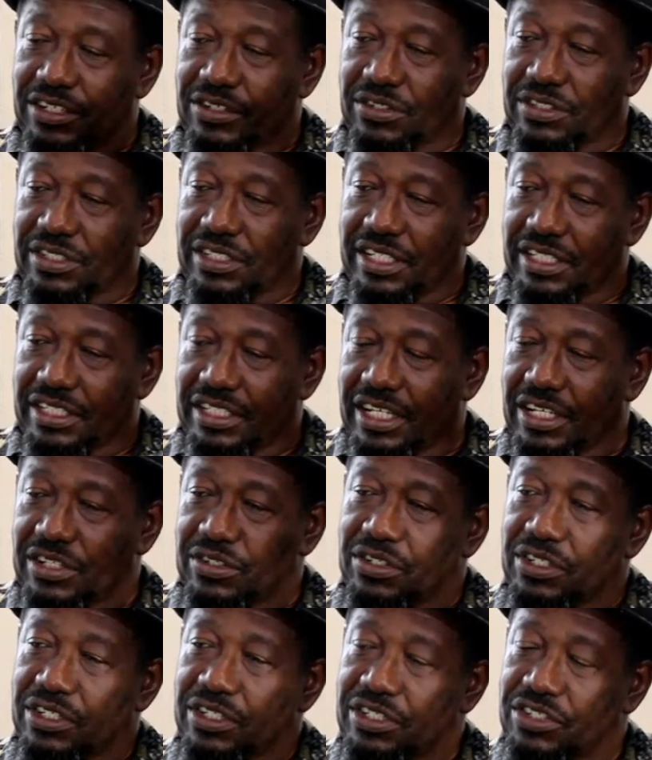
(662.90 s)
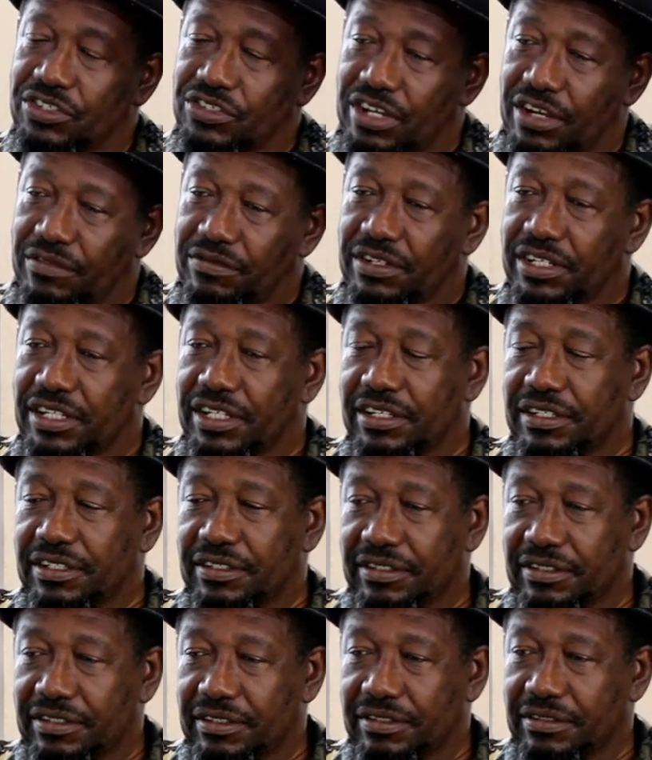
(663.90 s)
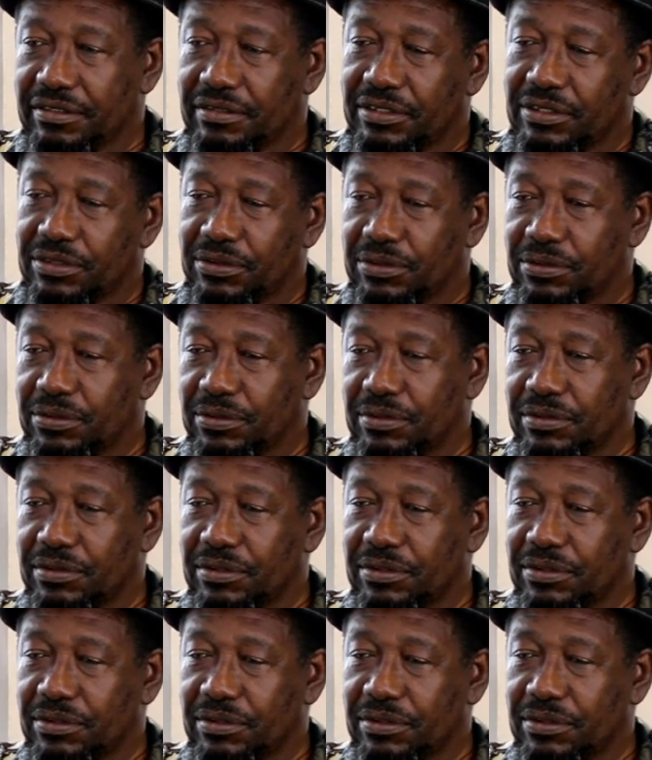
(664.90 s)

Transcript: I started doing traveling to